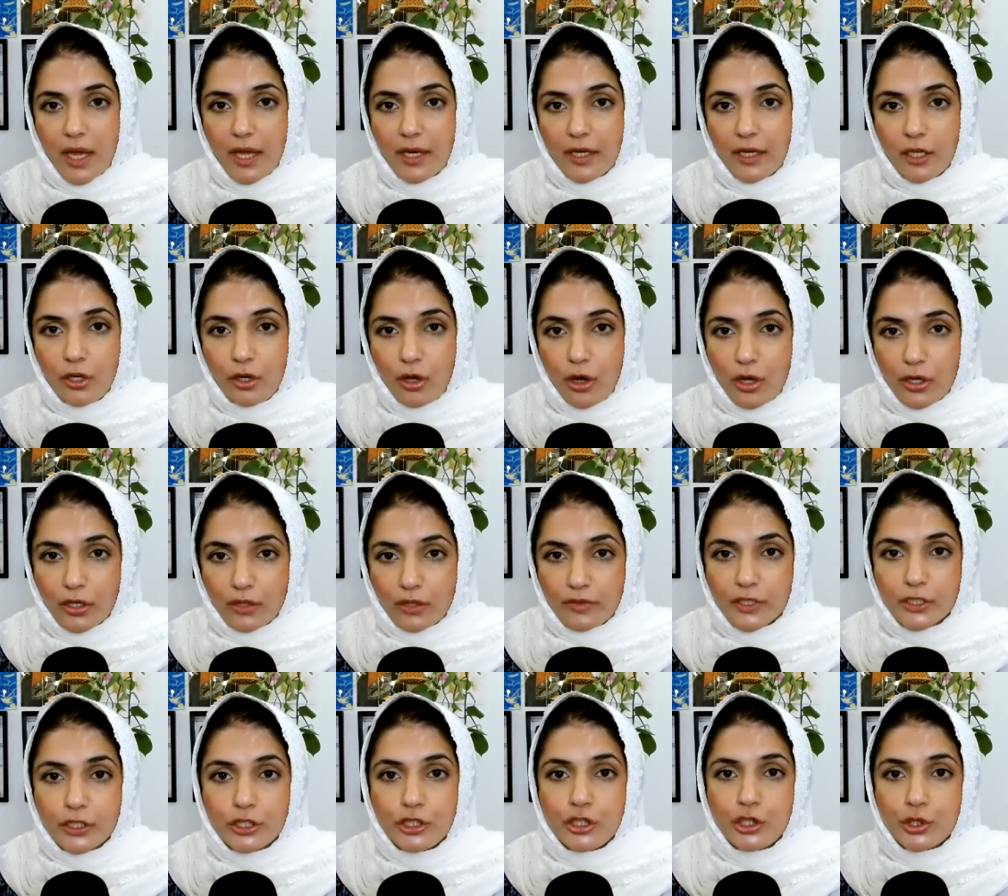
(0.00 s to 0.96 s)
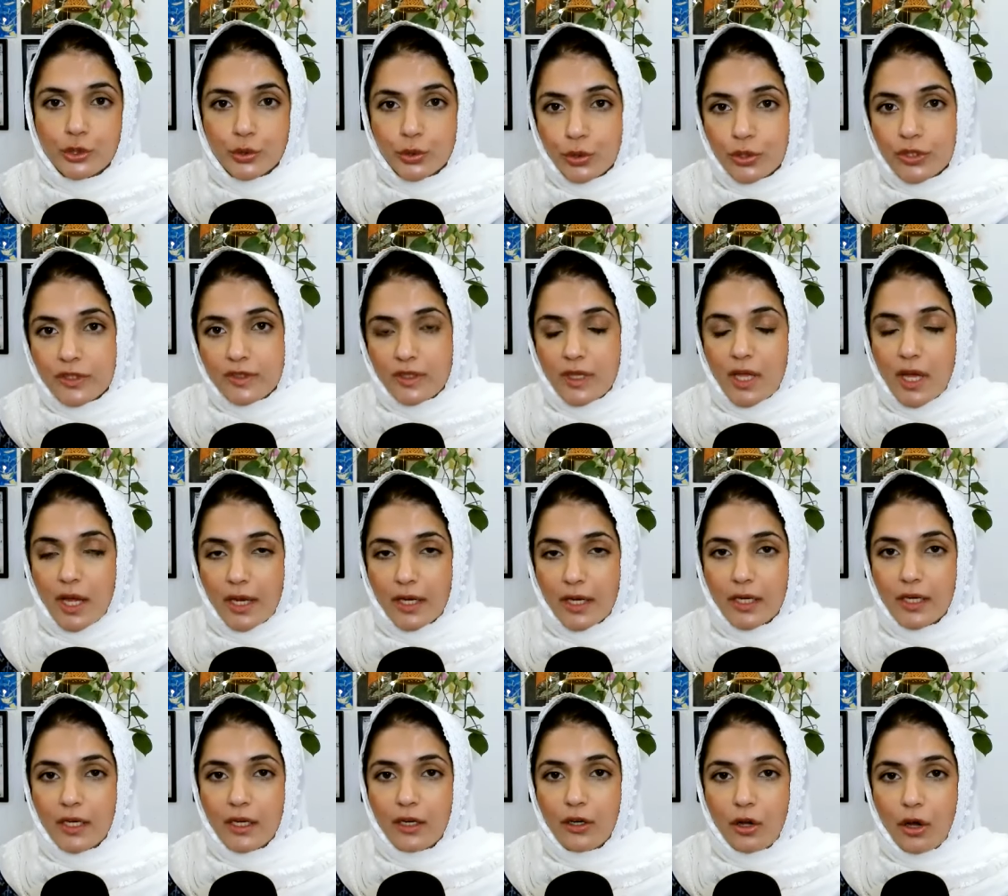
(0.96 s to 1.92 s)
And a lot of us choose
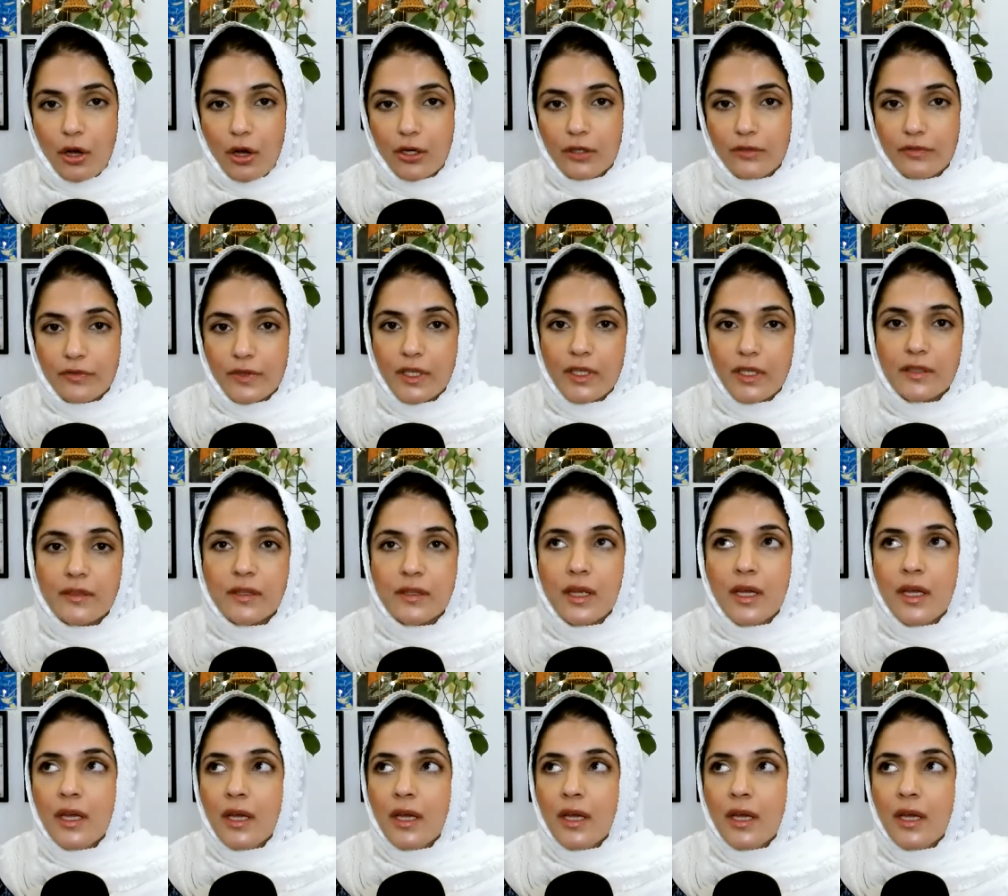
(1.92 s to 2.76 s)
that. And a lot of us